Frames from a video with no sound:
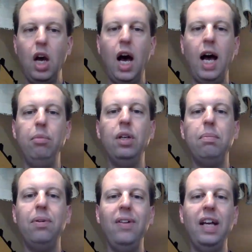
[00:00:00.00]
I'm going to
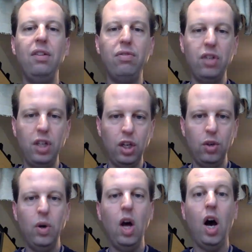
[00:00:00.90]
play for you
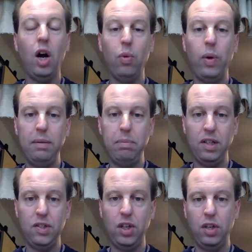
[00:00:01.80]
our white
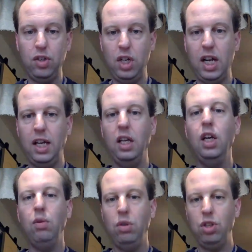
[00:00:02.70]
belt song today,
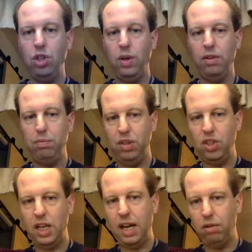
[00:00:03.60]
which you have
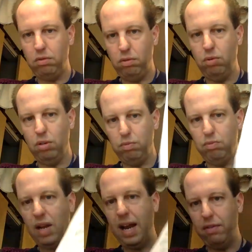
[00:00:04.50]
printed out or
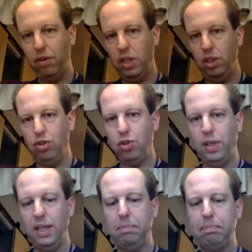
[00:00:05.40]
have on your
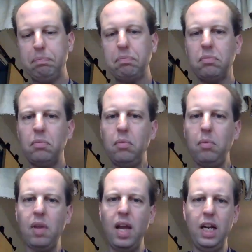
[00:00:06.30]
screen.
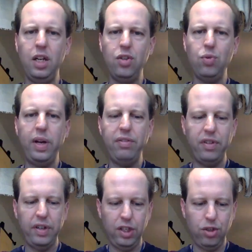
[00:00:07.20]
And it is
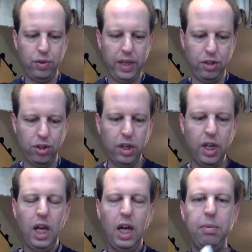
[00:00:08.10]
Wayfaring Stranger.
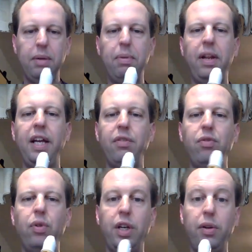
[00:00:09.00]
I'm going to play it
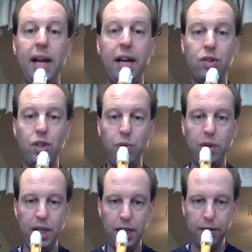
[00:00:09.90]
for you now so you
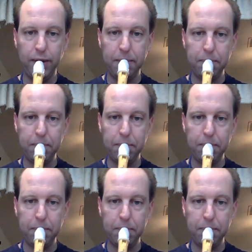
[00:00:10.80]
can hear it.